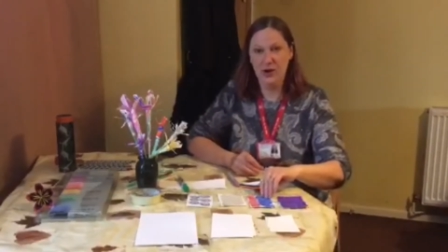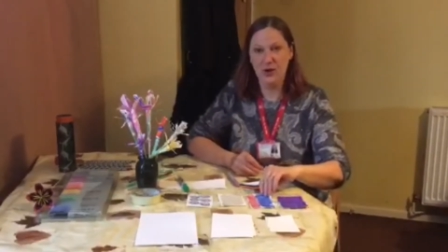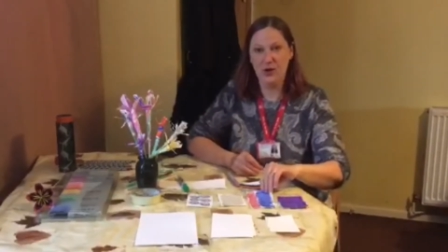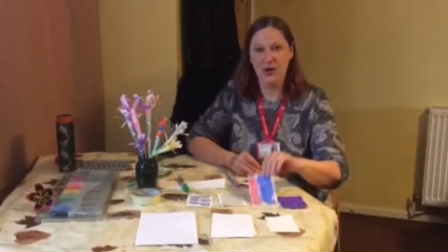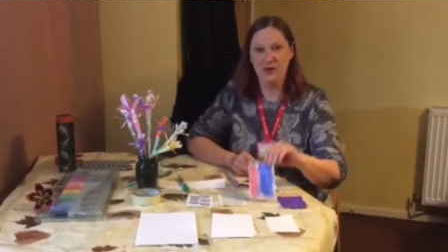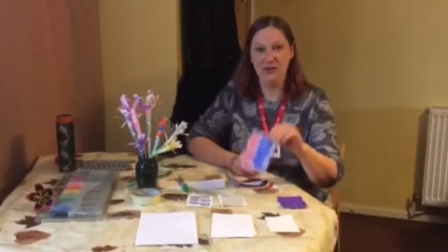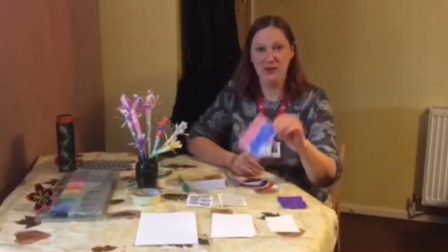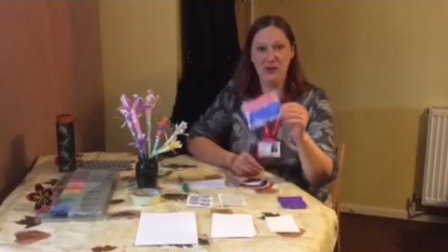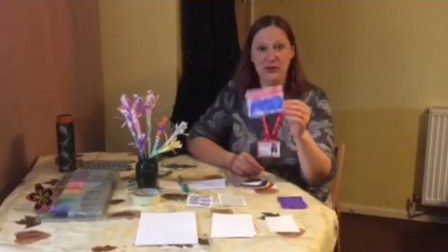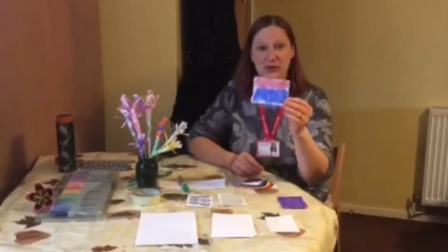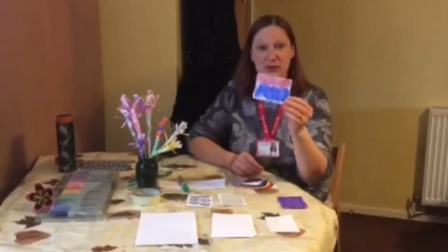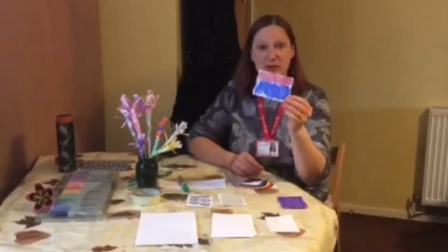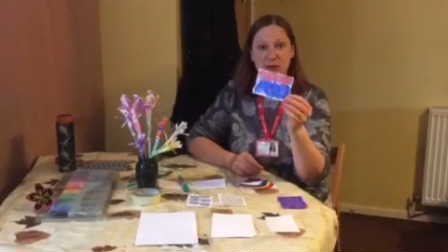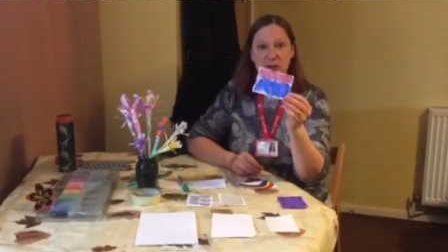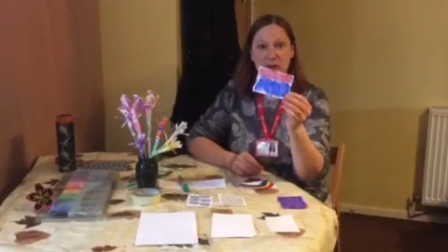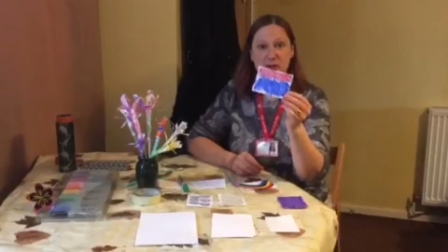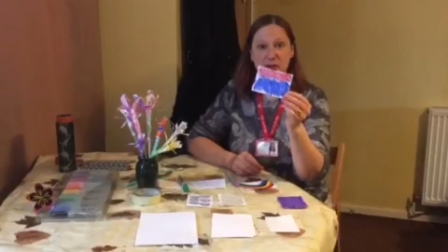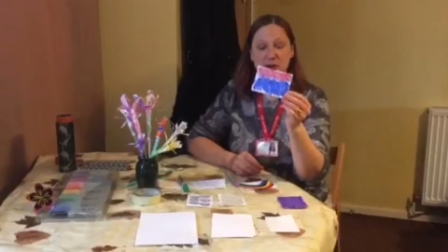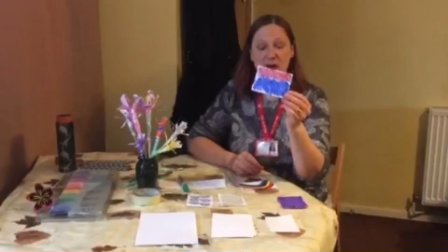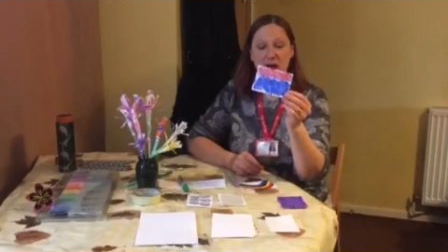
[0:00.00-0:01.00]
Or I've used
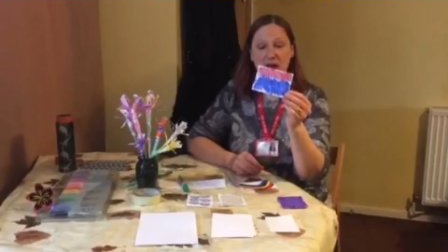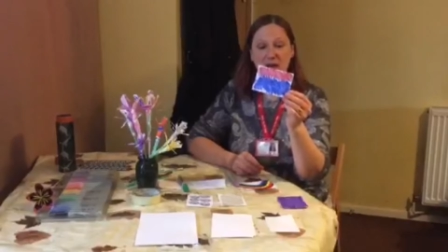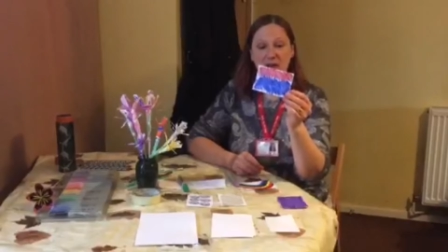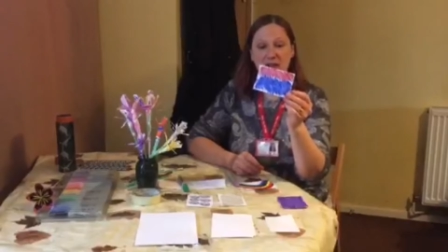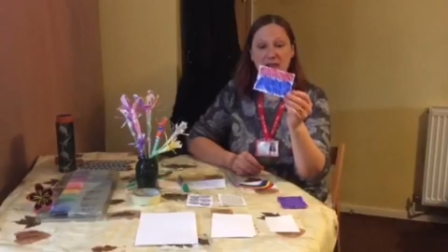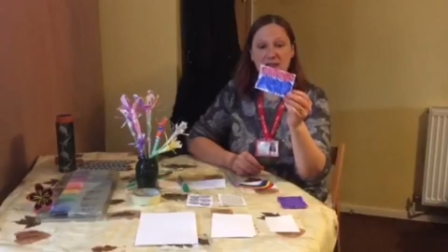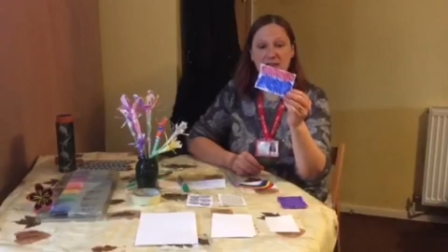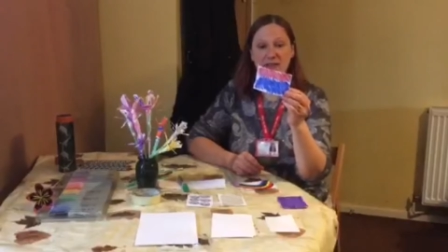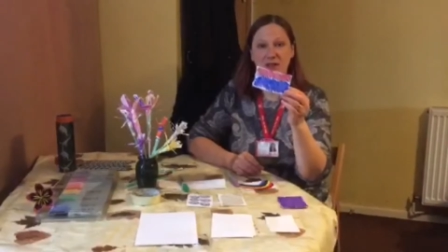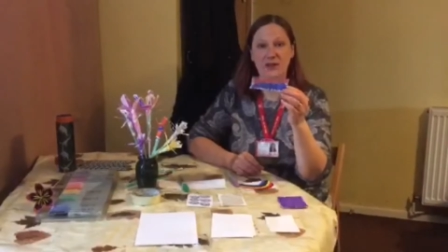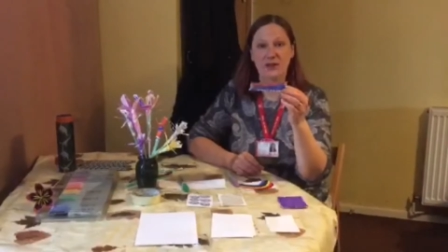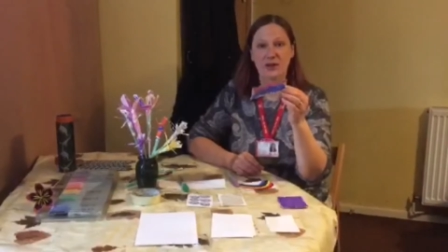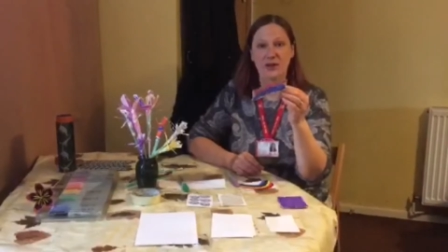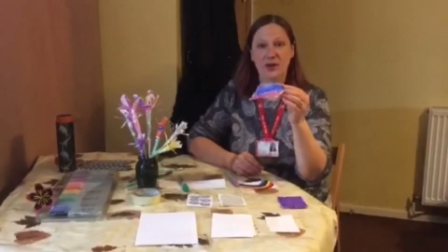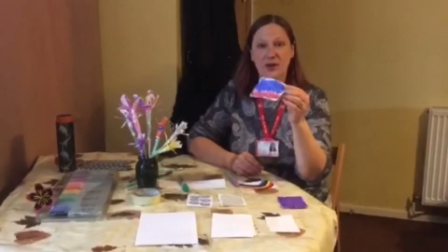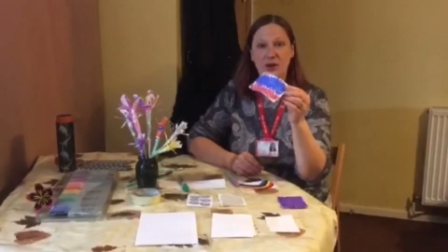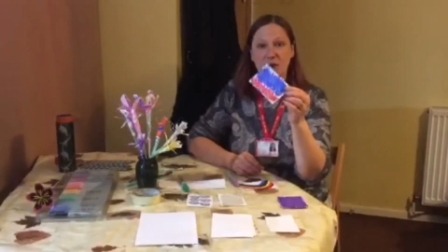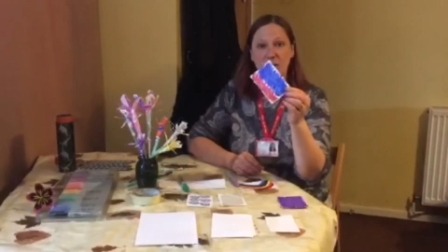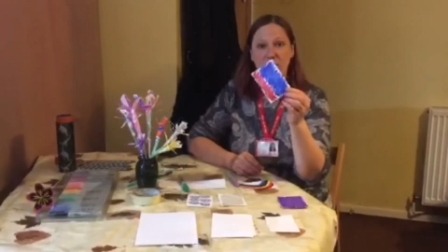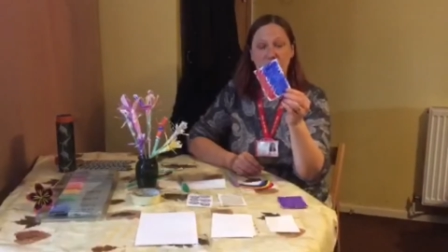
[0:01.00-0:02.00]
two colours
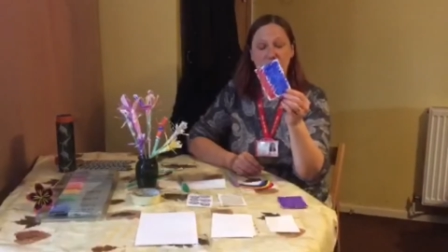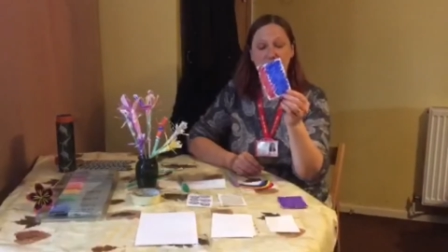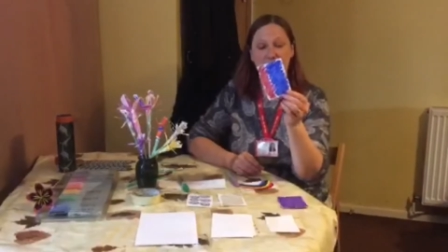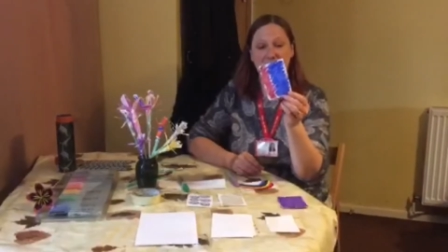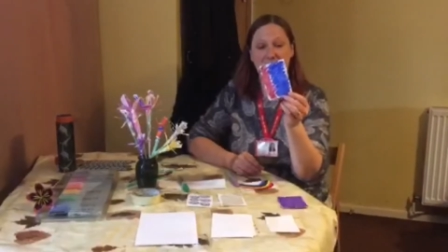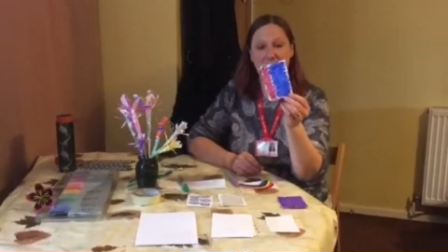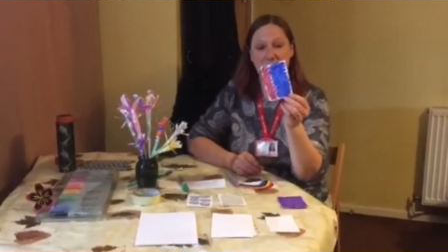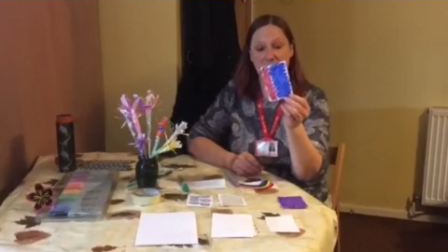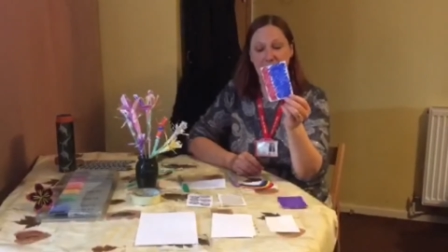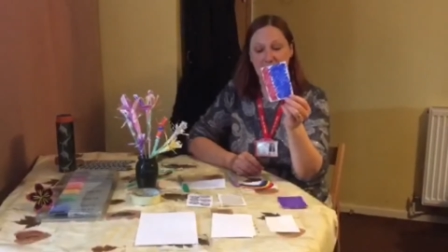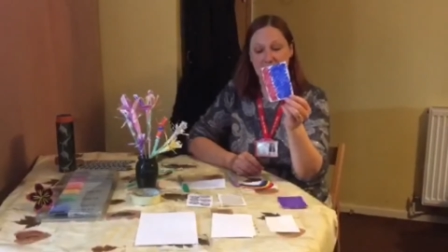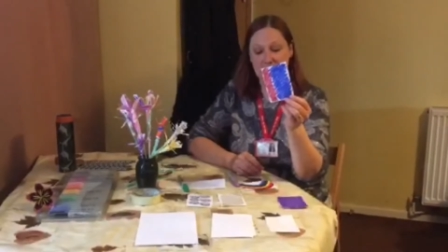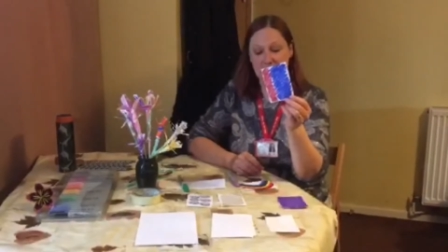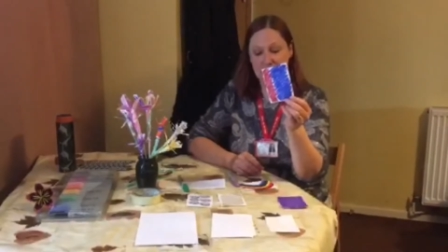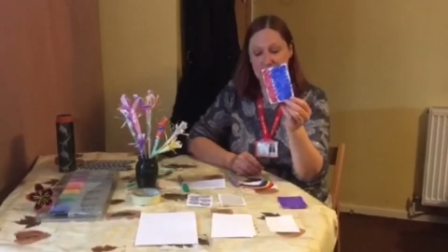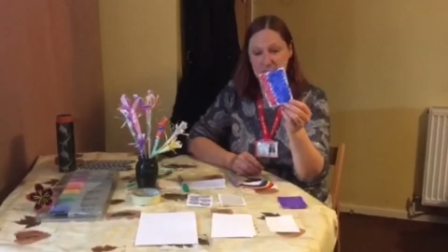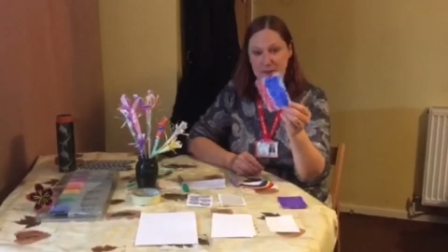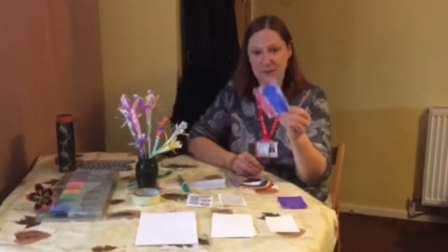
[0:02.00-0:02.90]
on the paper.